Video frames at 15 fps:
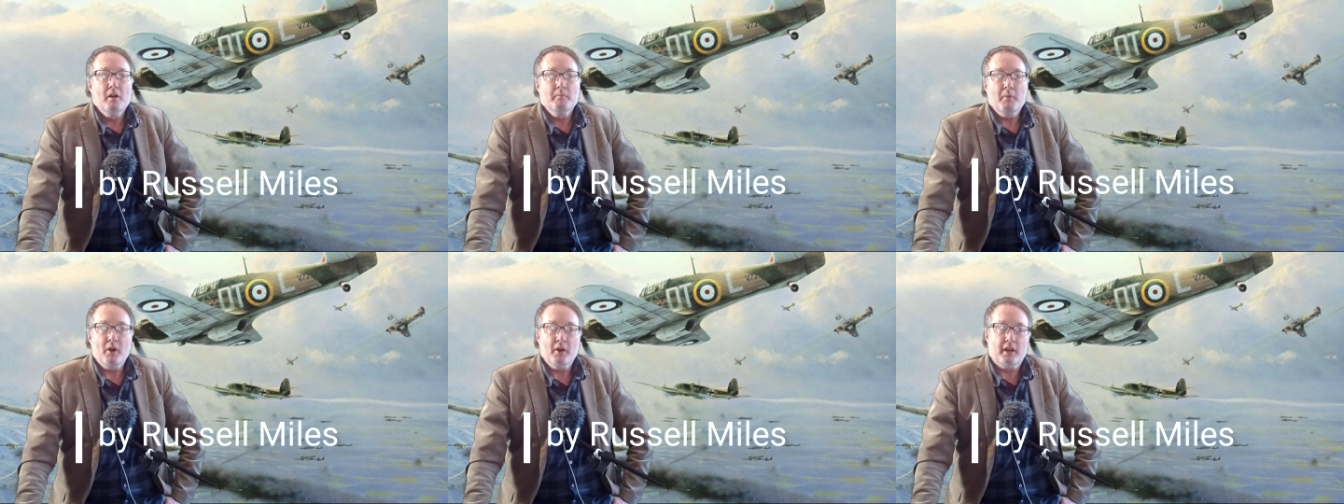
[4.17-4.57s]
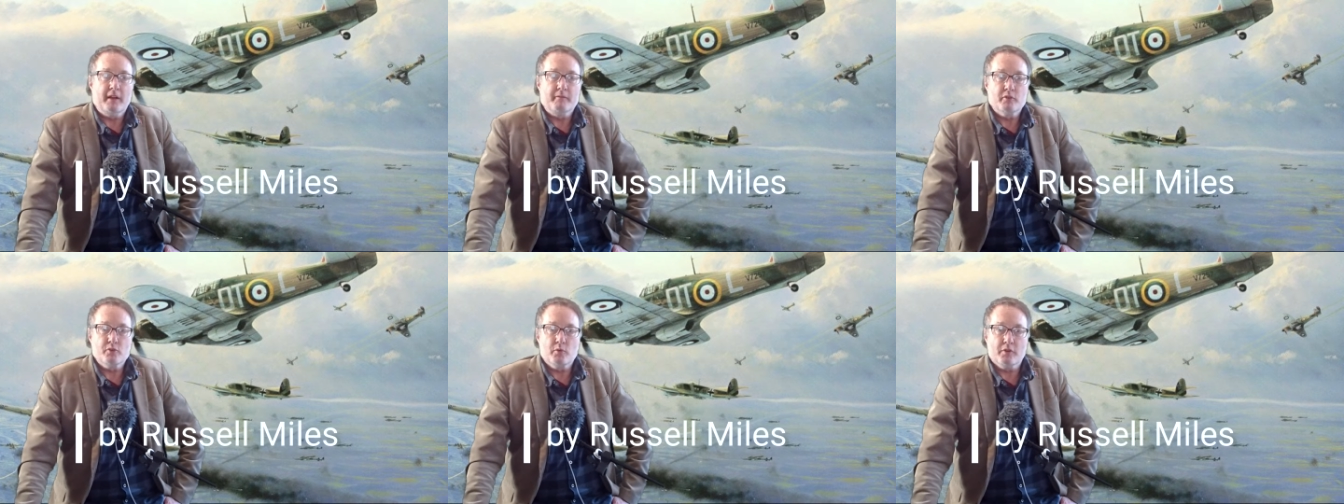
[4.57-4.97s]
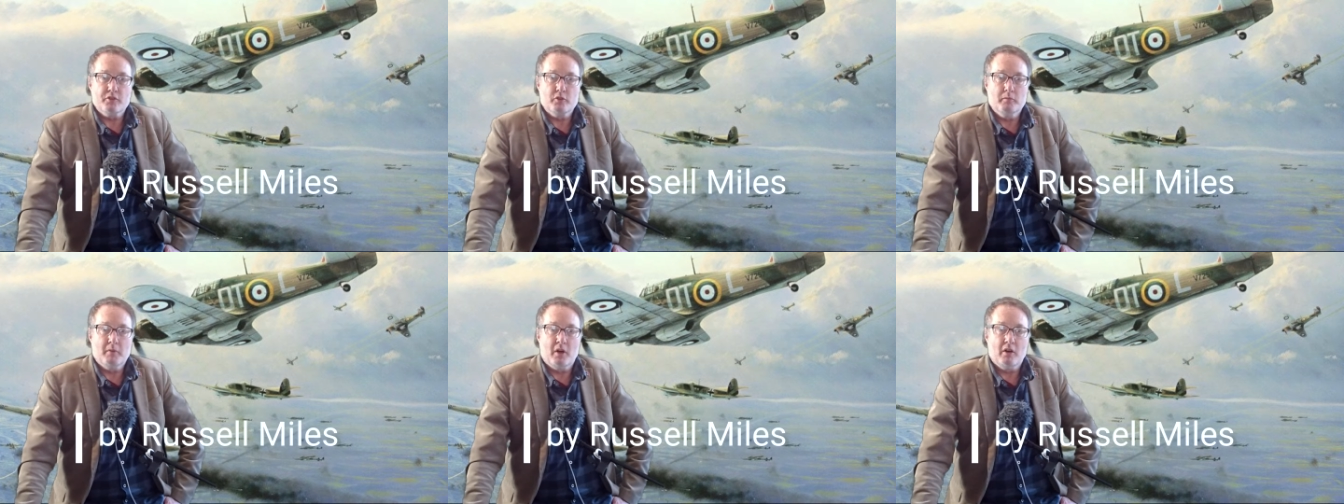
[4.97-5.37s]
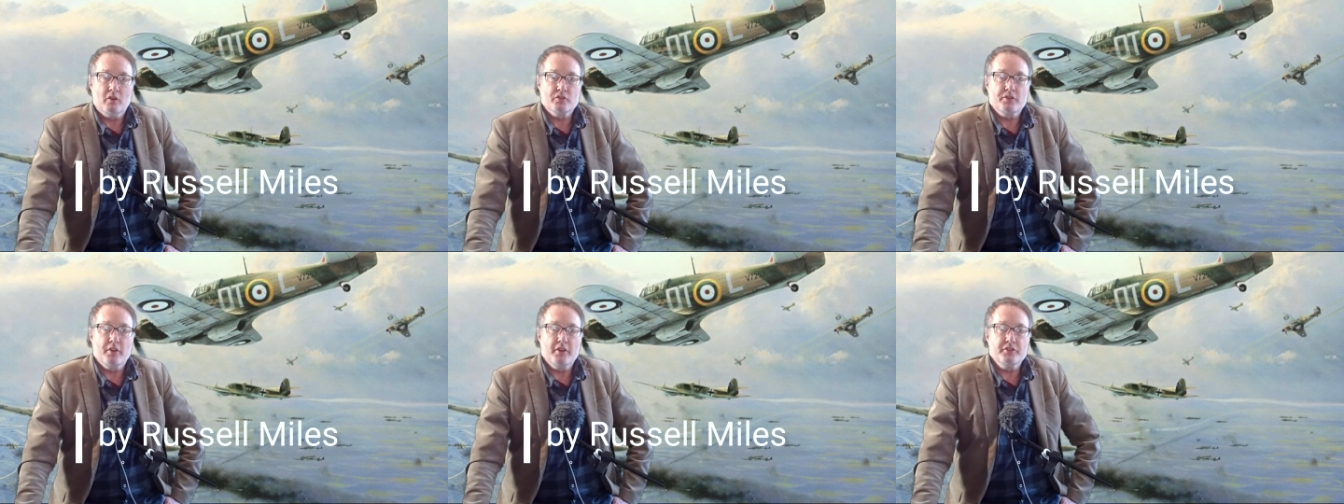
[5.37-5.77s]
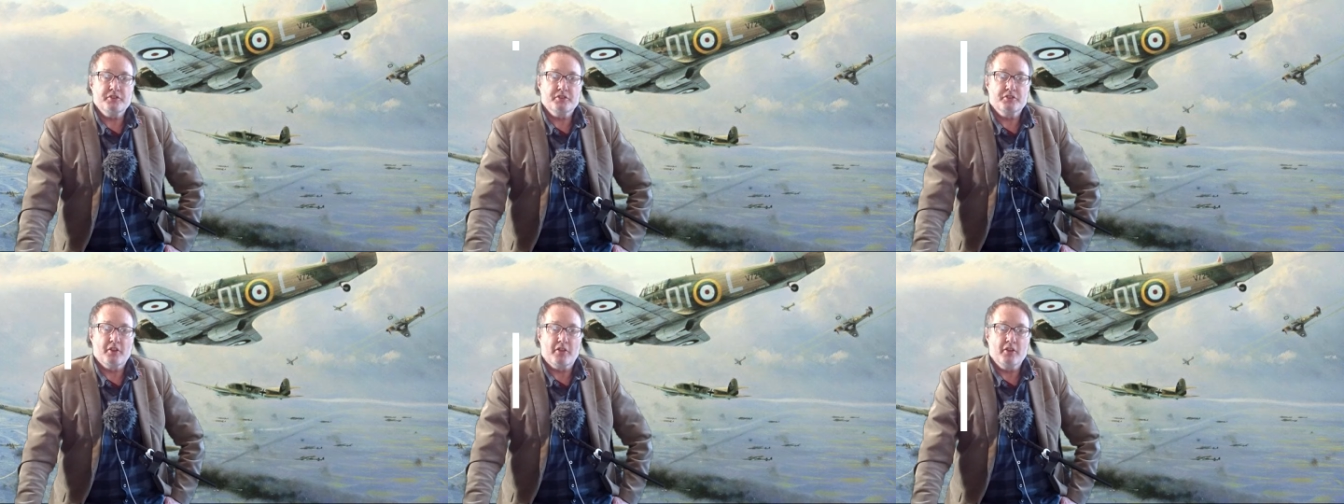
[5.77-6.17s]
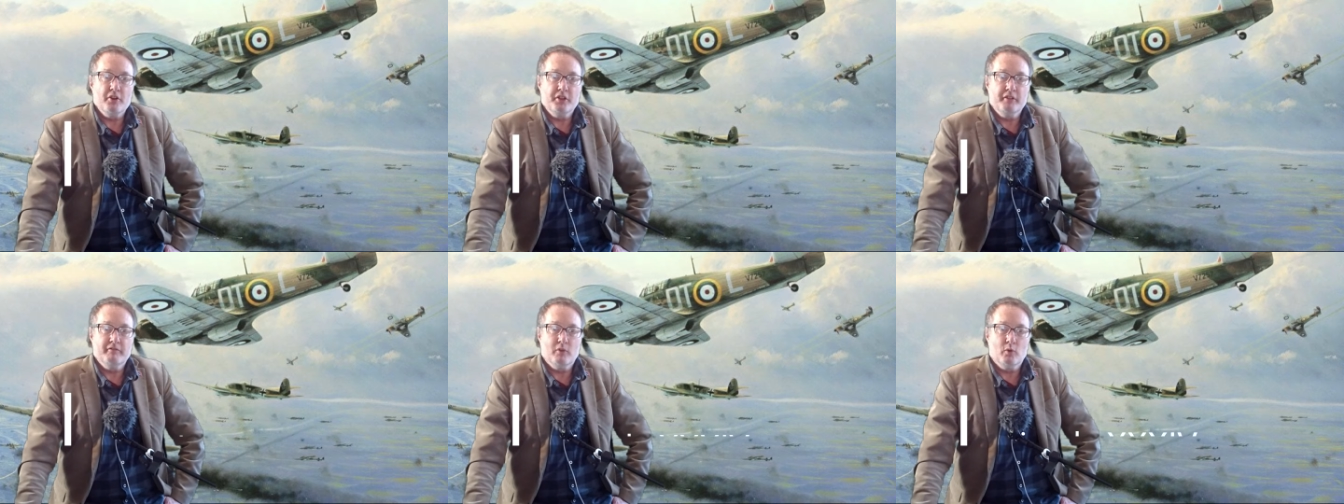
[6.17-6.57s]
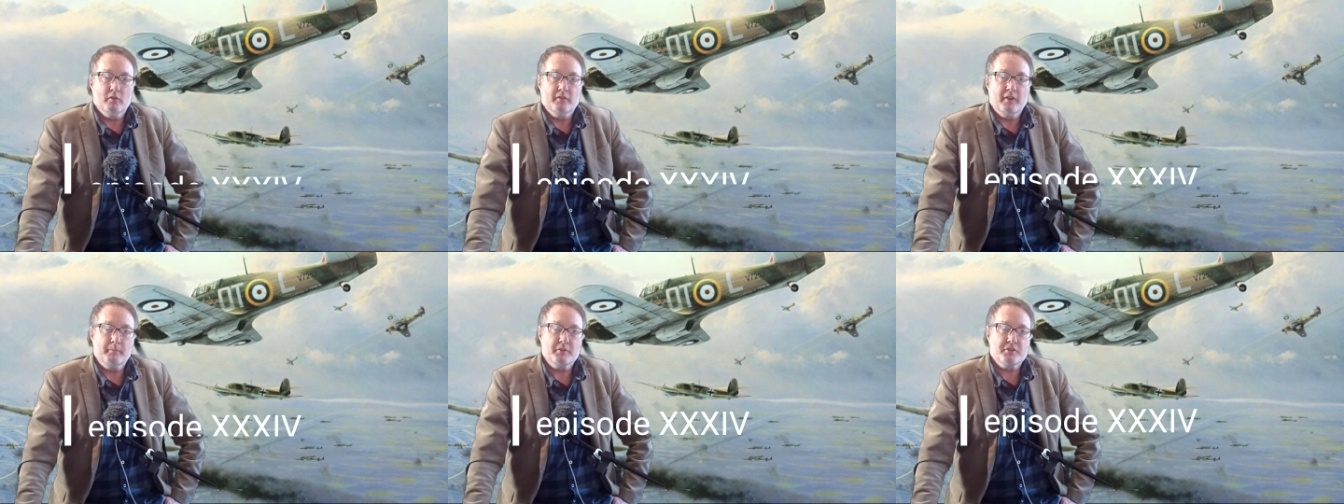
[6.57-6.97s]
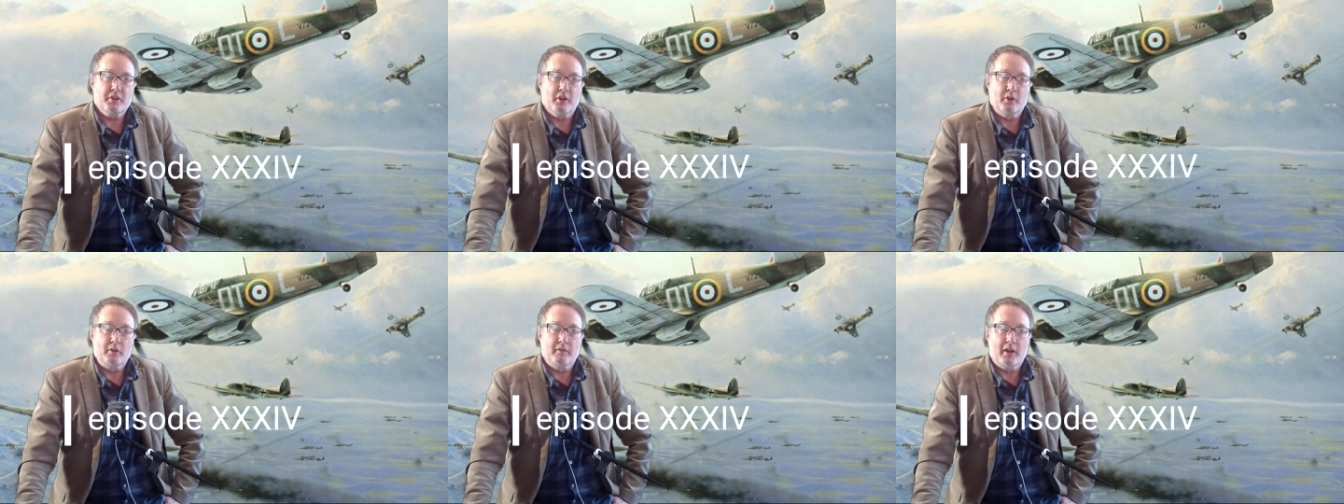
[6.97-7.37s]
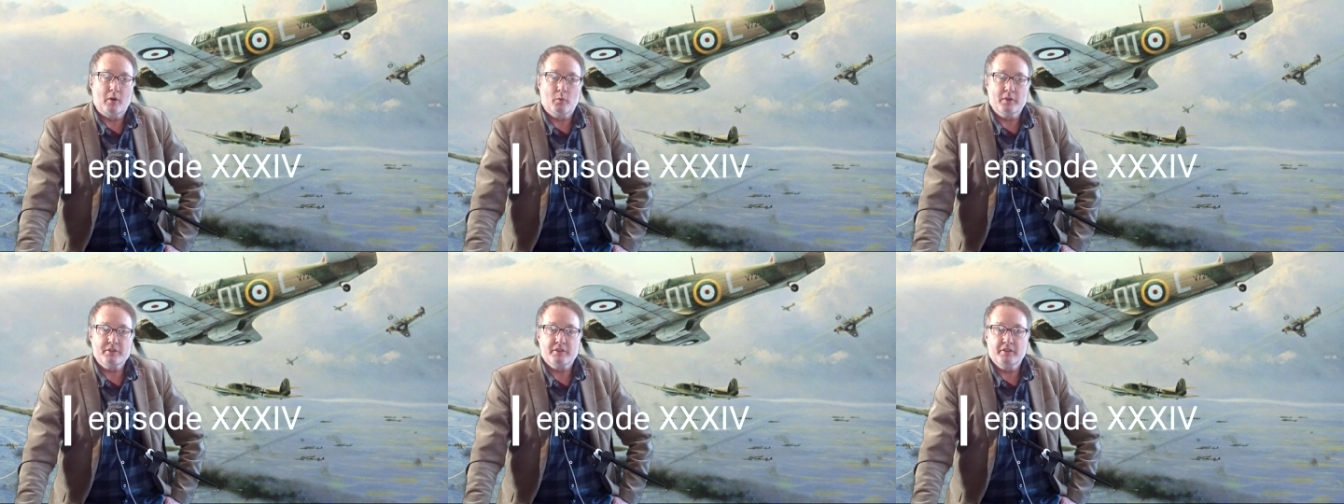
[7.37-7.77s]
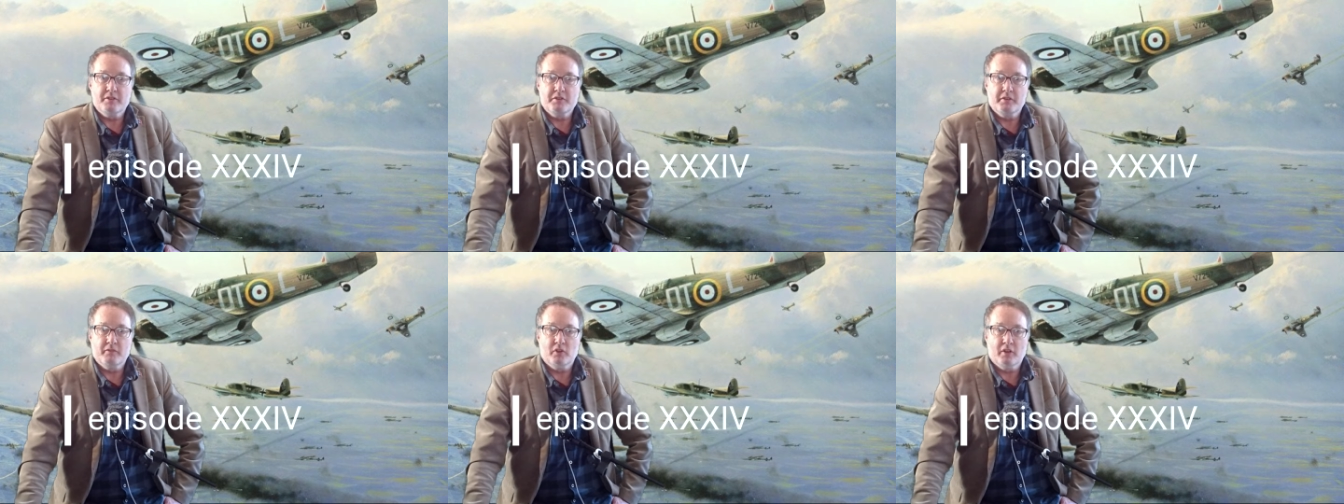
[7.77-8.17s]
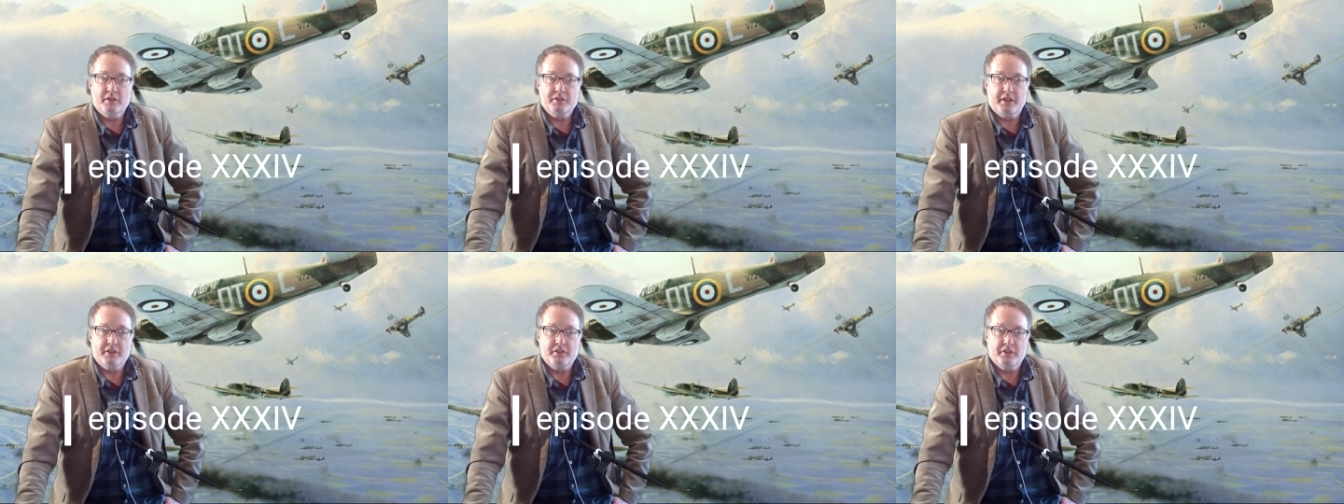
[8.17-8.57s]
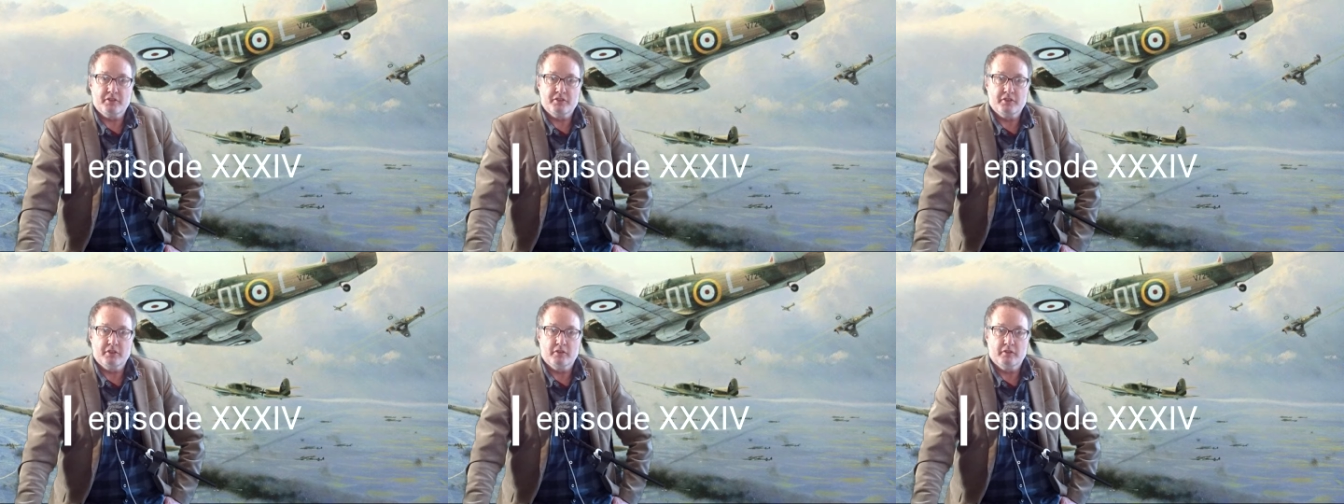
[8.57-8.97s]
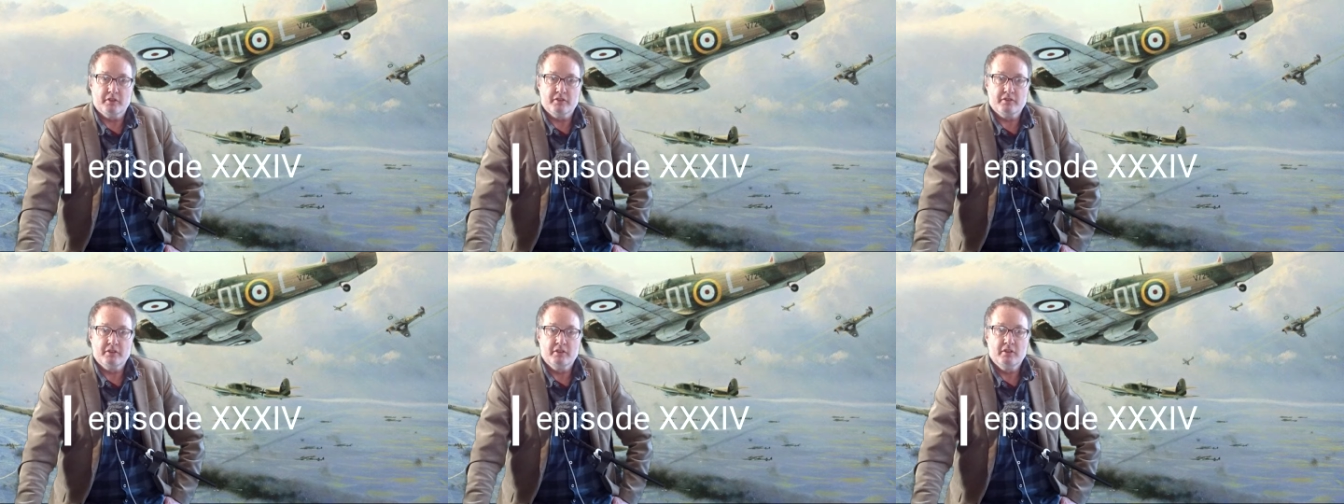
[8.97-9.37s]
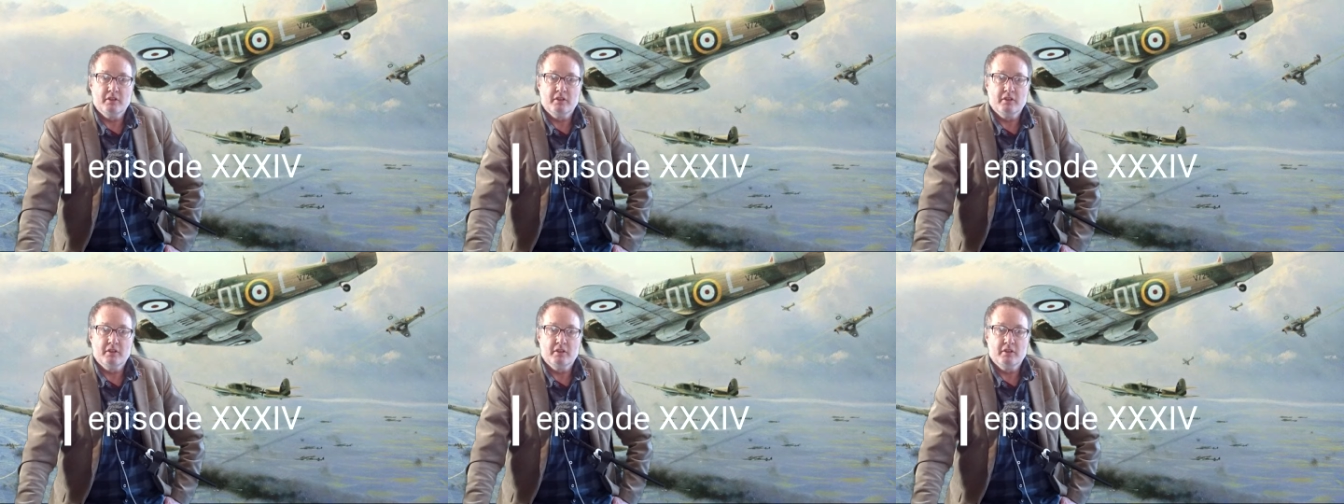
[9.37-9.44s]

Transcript: My name is Russell Miles and this is the 34th episode of our Western Civilization series.